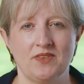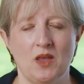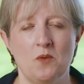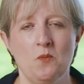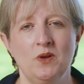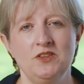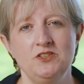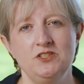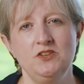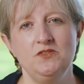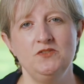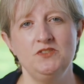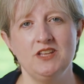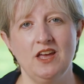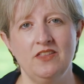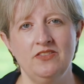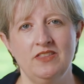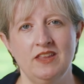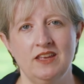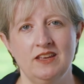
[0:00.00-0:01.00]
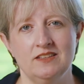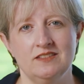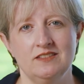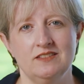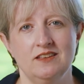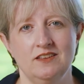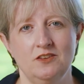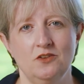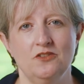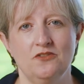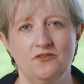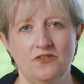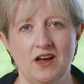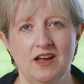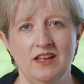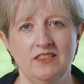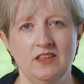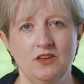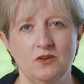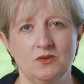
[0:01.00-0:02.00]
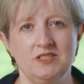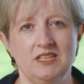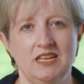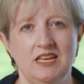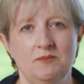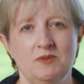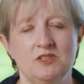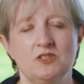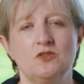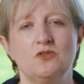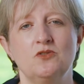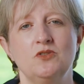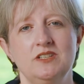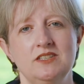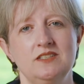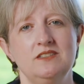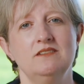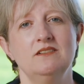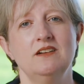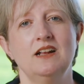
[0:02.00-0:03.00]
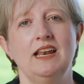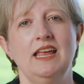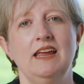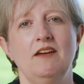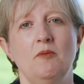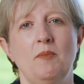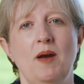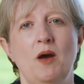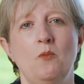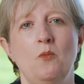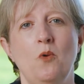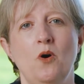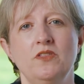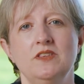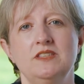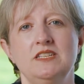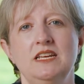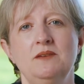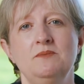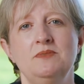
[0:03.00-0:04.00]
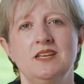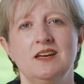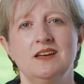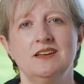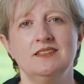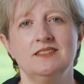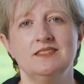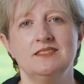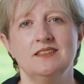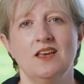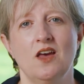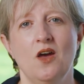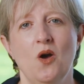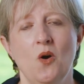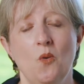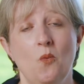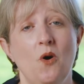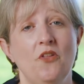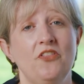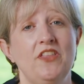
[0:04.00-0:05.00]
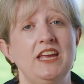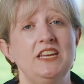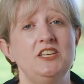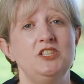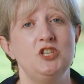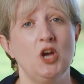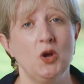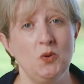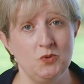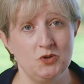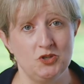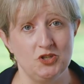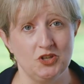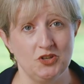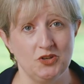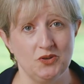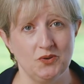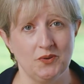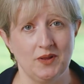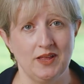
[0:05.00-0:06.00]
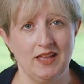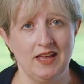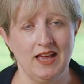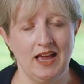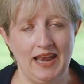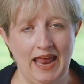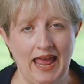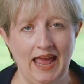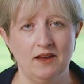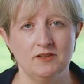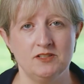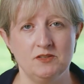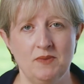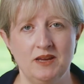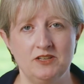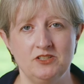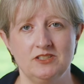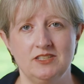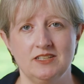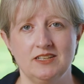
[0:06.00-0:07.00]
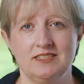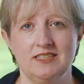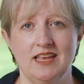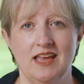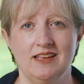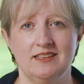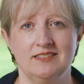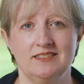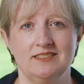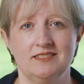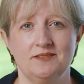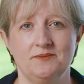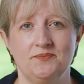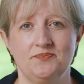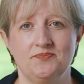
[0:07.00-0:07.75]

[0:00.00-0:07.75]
And once you've done this, you'll find that your team is crystal clear about what the team does, what they don't do, and how to measure success.